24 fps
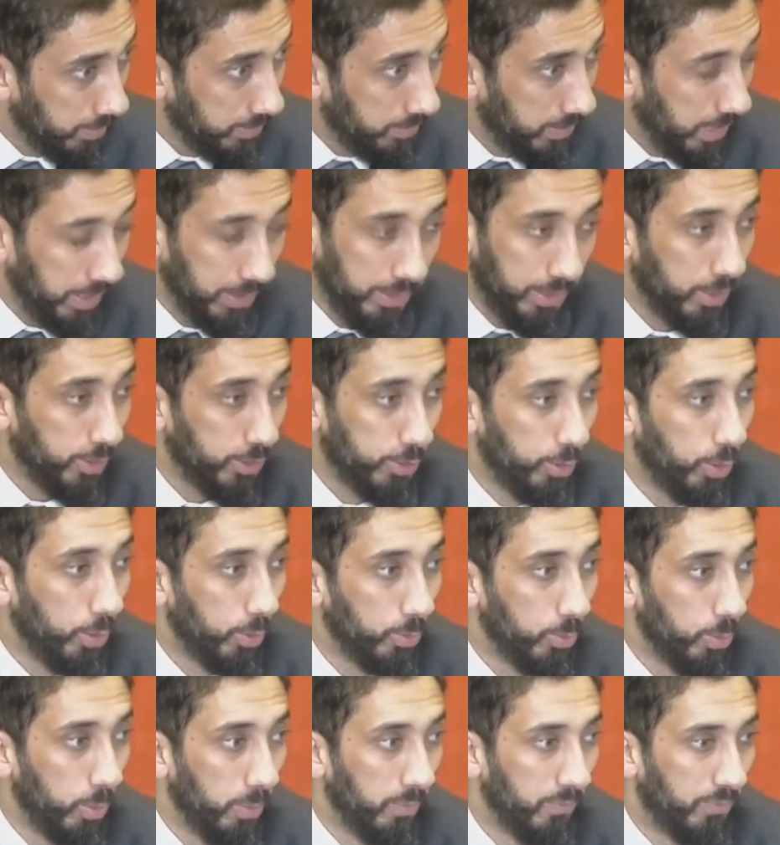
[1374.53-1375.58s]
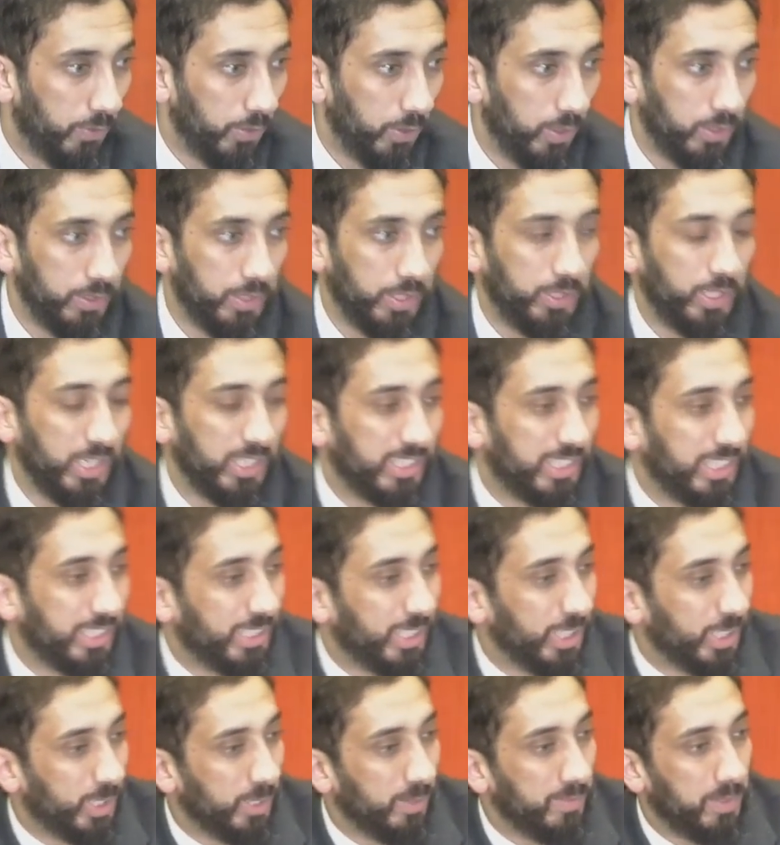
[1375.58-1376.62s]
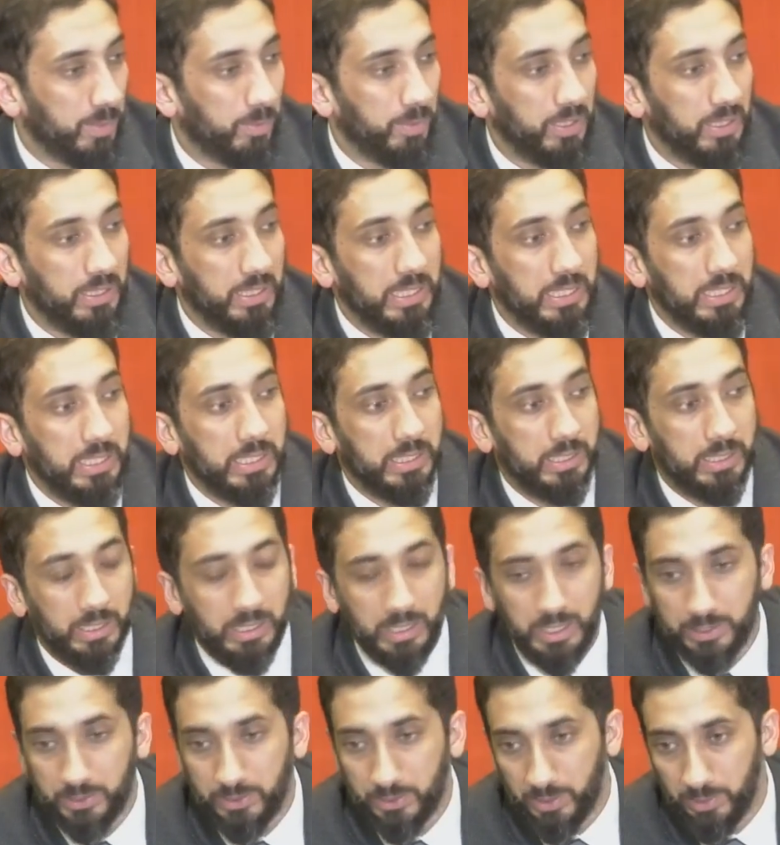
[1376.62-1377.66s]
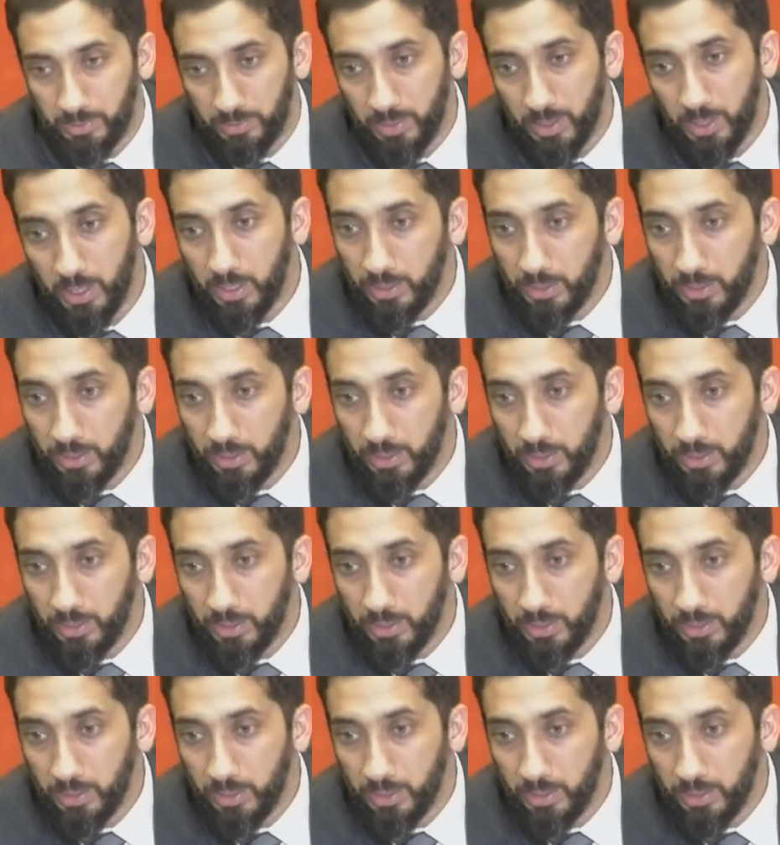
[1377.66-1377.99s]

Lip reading: then there's no room for the justice system to be lenient against them.